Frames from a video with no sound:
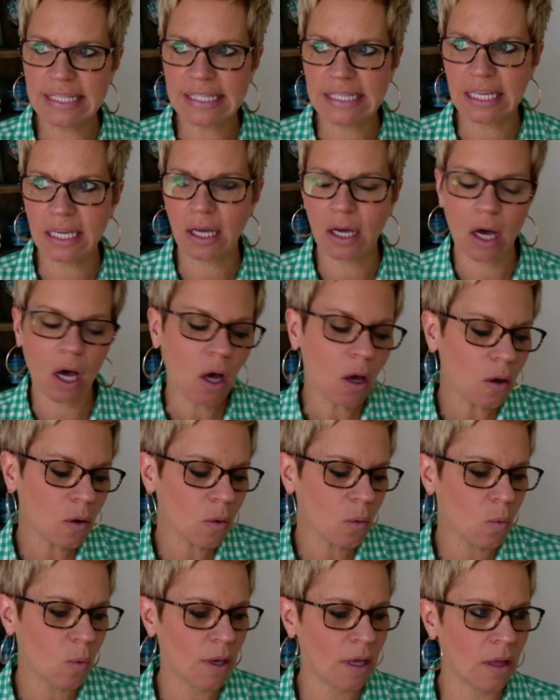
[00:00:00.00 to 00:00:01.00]
think,
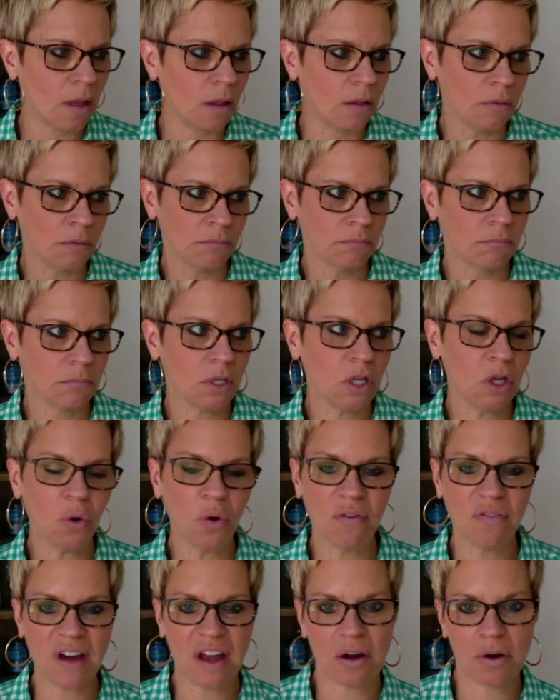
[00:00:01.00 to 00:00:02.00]
oh, well,
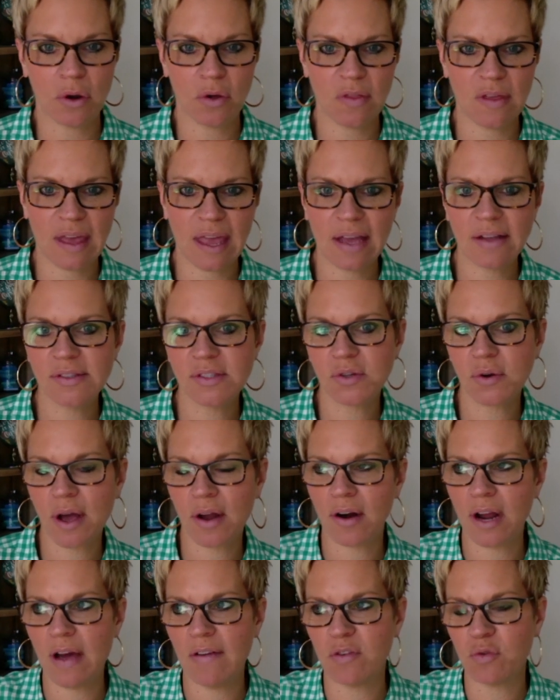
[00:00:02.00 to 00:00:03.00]
if I don't know the answer, I
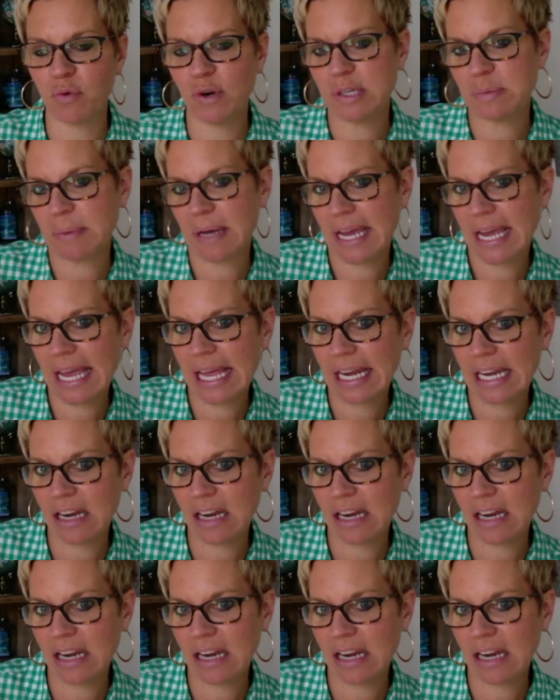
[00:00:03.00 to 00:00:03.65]
don't have to raise my hand.